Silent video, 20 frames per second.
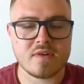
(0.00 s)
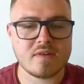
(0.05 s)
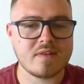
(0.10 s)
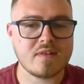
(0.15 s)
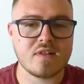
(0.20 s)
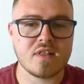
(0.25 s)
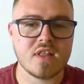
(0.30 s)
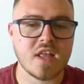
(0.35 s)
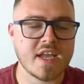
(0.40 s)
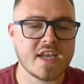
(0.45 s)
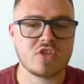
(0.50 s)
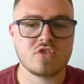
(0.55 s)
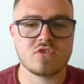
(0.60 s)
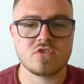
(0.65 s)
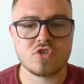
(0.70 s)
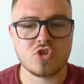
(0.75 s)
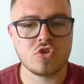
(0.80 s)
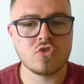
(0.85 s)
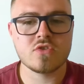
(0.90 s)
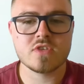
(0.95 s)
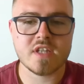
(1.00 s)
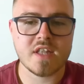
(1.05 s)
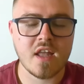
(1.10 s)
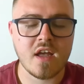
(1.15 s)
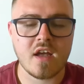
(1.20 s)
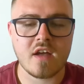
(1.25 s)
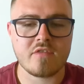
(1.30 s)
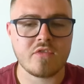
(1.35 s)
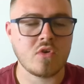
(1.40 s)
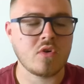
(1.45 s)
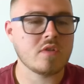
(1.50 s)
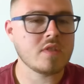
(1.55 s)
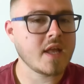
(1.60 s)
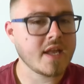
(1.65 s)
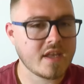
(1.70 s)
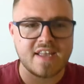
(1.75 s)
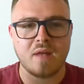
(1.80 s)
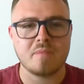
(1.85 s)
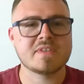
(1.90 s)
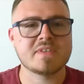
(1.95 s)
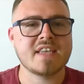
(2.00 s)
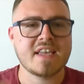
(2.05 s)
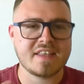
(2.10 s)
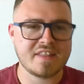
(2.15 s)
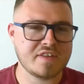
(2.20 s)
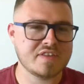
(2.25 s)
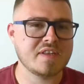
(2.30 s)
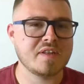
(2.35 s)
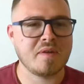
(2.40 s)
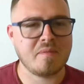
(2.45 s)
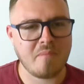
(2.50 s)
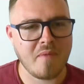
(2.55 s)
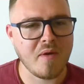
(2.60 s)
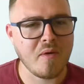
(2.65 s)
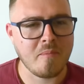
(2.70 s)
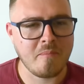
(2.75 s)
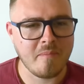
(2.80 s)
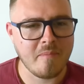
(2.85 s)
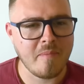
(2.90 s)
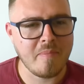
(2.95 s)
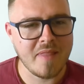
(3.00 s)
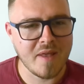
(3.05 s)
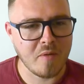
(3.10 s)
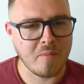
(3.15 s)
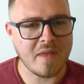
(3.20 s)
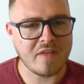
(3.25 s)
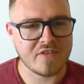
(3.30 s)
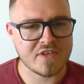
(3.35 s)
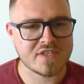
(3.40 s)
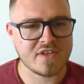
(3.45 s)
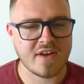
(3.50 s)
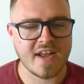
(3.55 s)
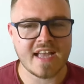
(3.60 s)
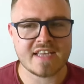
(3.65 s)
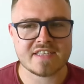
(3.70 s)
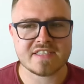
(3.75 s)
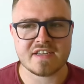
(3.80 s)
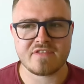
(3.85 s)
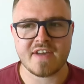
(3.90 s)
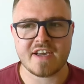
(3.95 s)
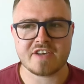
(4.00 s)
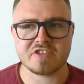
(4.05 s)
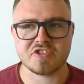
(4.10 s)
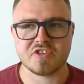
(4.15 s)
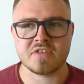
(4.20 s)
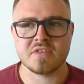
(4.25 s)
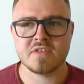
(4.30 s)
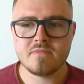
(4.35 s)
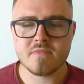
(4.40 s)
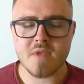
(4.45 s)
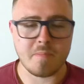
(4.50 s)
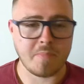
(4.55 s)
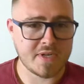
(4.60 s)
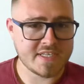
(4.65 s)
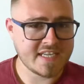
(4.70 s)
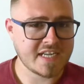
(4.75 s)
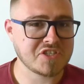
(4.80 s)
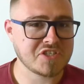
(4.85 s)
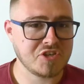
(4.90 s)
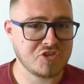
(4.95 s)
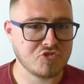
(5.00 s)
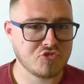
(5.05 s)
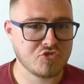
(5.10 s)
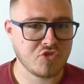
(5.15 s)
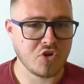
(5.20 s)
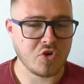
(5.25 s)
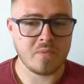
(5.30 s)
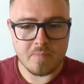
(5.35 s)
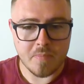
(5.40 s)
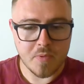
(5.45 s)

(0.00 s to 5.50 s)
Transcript: Or like choose love. Or like, I'm saying this in a little bit of a sarcastic fashion, but it's actually true.